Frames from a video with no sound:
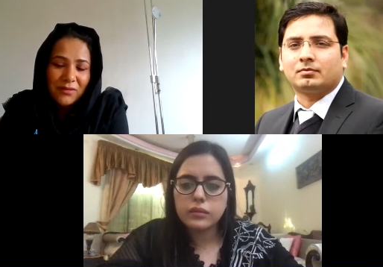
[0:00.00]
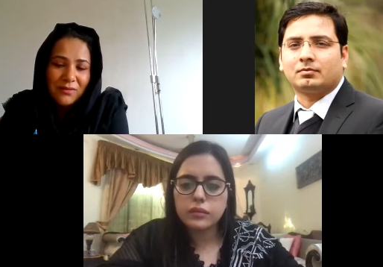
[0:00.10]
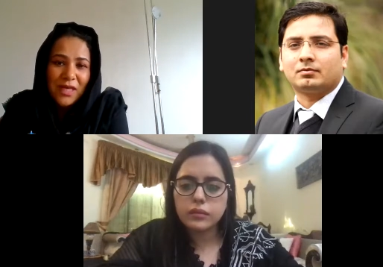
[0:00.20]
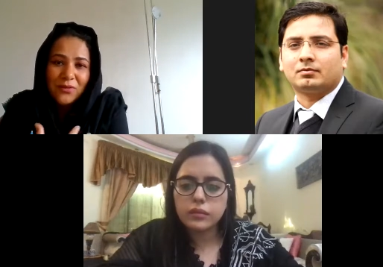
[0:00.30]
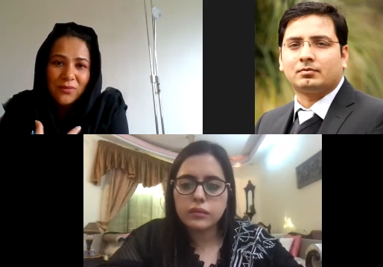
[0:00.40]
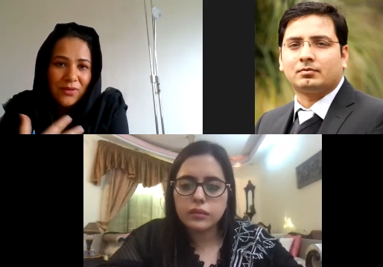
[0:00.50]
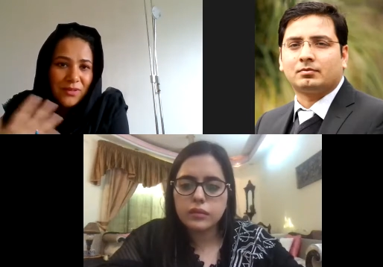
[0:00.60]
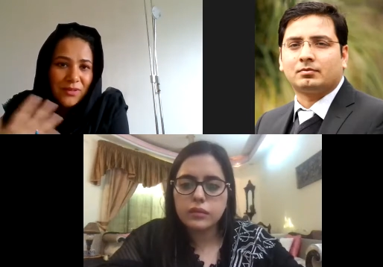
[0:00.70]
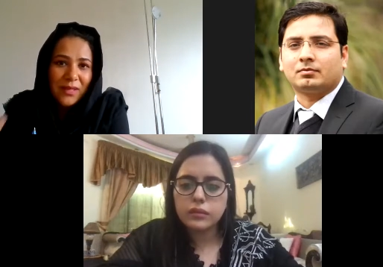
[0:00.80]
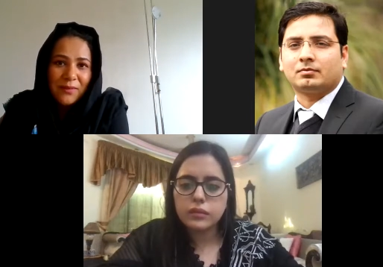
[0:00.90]
Speaker 1: That was
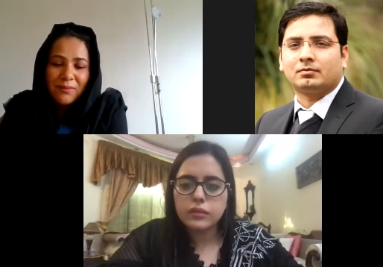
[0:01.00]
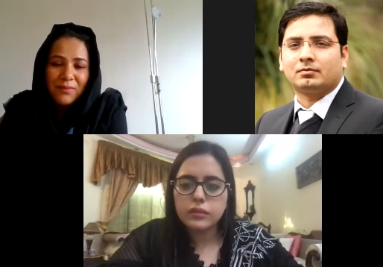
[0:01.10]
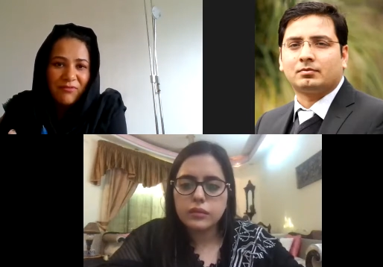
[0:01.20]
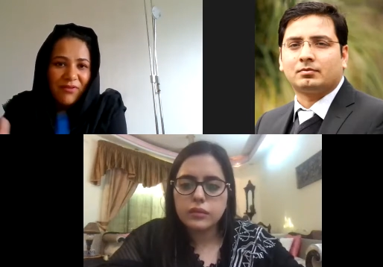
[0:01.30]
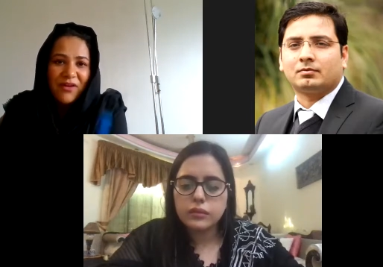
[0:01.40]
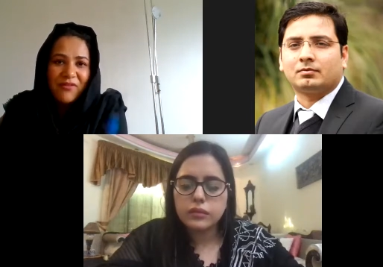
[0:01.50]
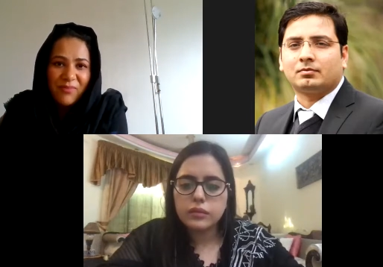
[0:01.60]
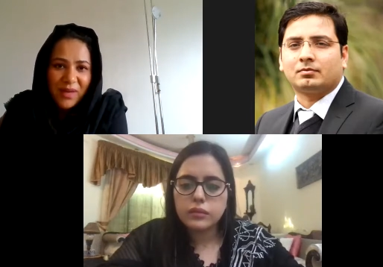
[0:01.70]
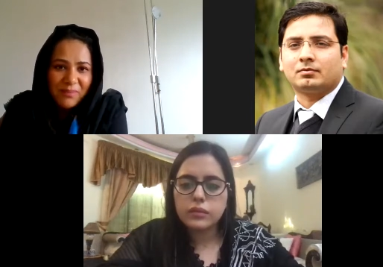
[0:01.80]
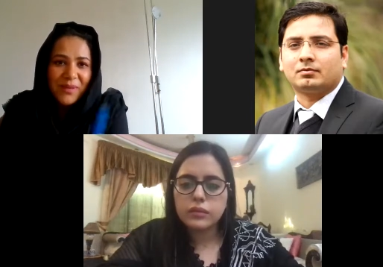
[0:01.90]
in the five
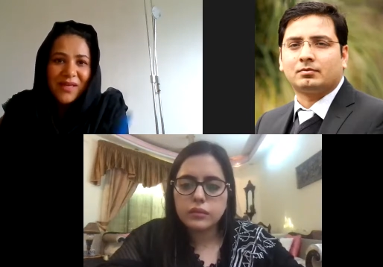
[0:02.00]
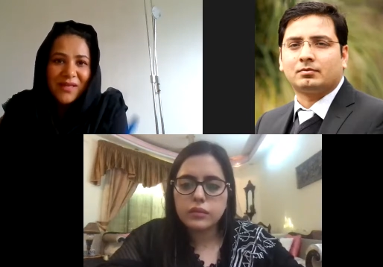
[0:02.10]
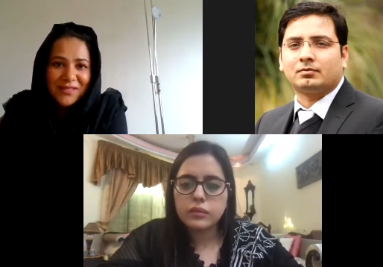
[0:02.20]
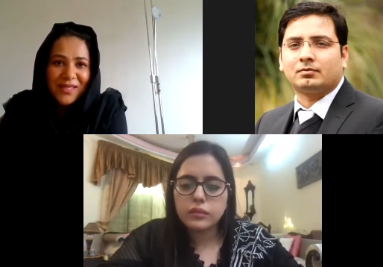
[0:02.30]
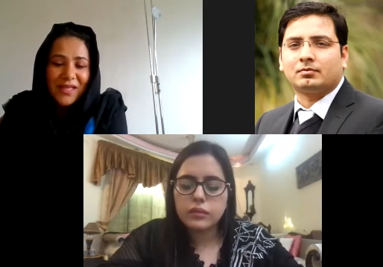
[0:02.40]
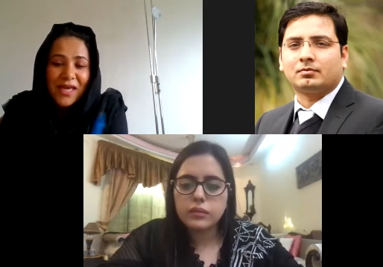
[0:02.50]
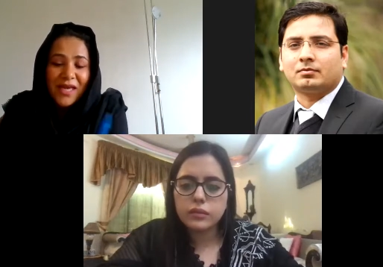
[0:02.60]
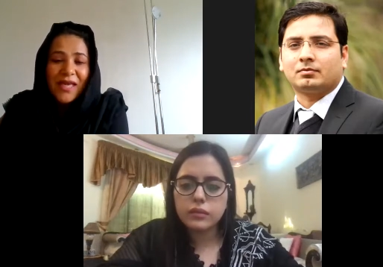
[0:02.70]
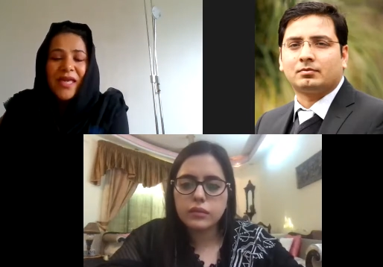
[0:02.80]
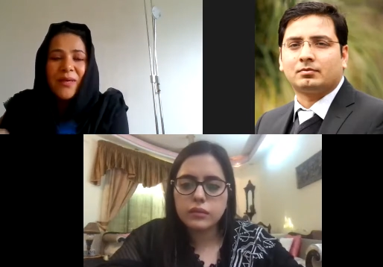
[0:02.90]
main pillars that he
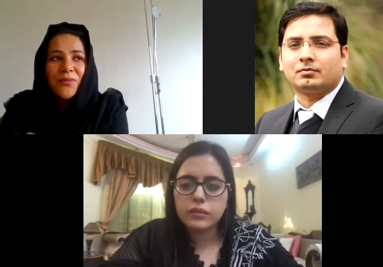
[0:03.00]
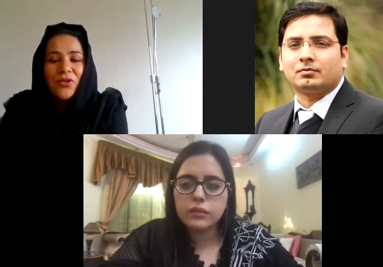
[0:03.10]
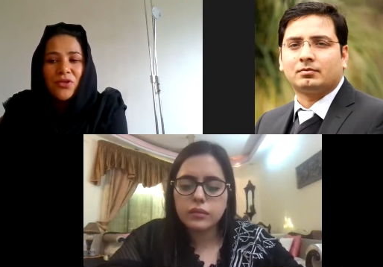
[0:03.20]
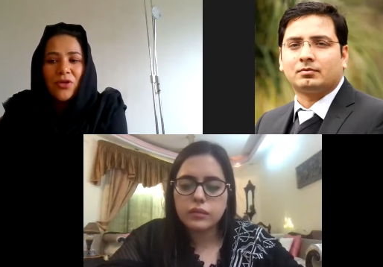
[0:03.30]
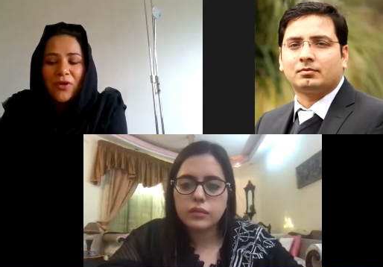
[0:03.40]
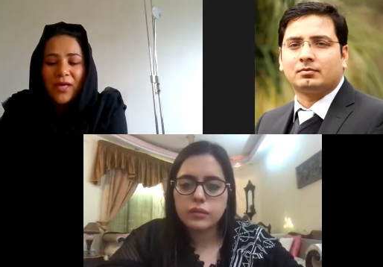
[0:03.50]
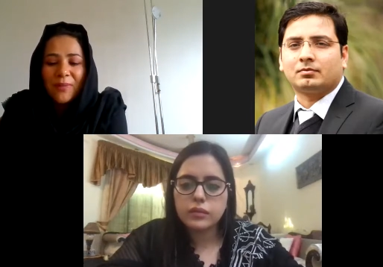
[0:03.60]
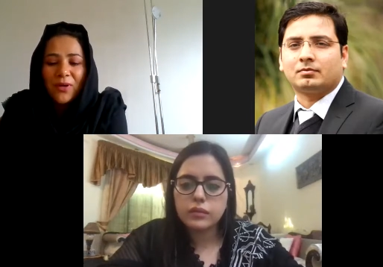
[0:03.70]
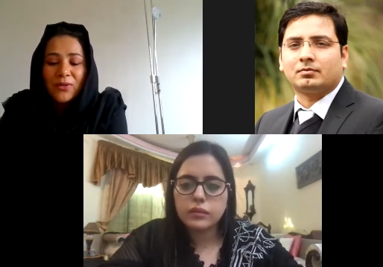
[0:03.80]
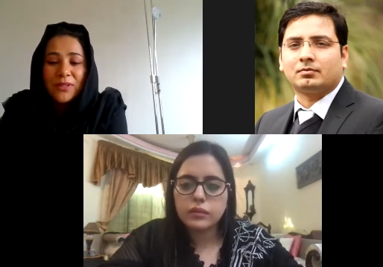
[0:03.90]
kept on talking
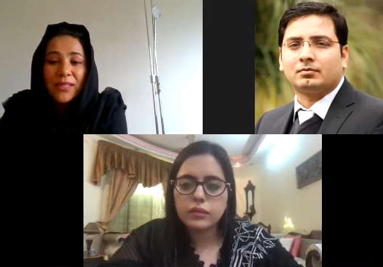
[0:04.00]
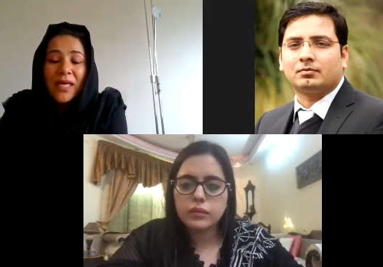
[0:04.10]
about it.